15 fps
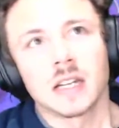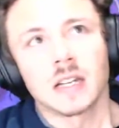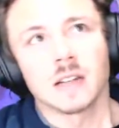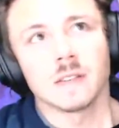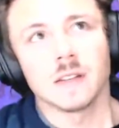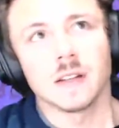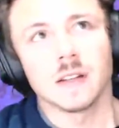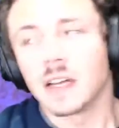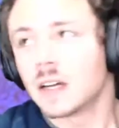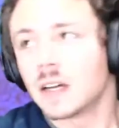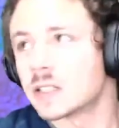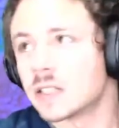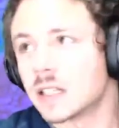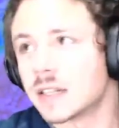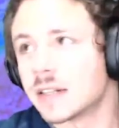videos
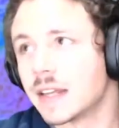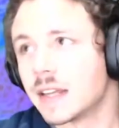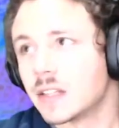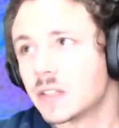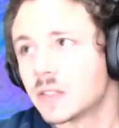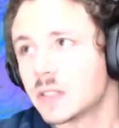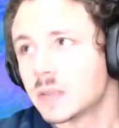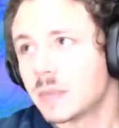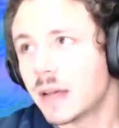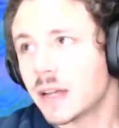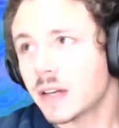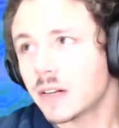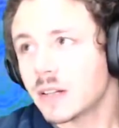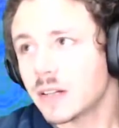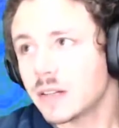like nature in the
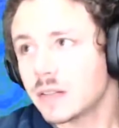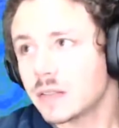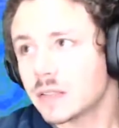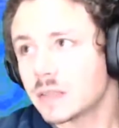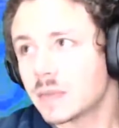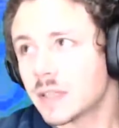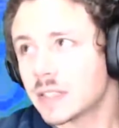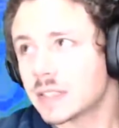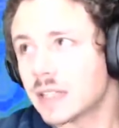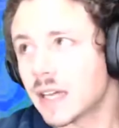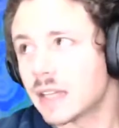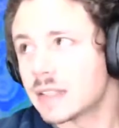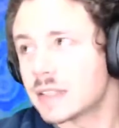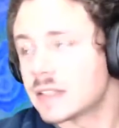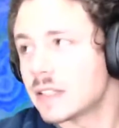background and mix that
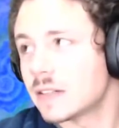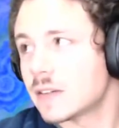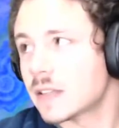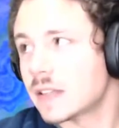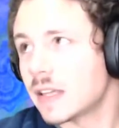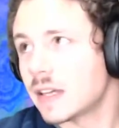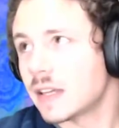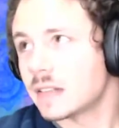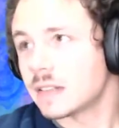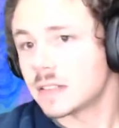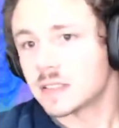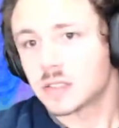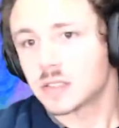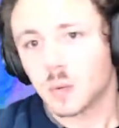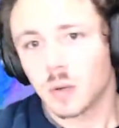and stuff like that, and
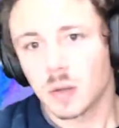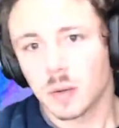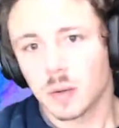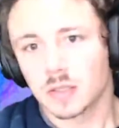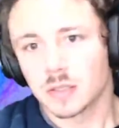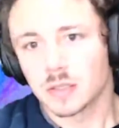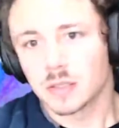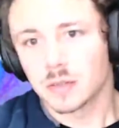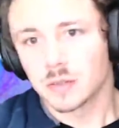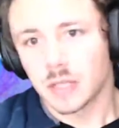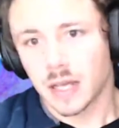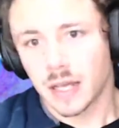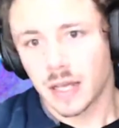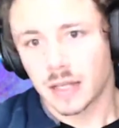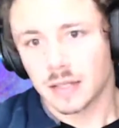so I want to be able to do
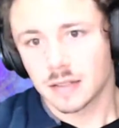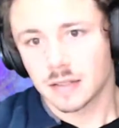that.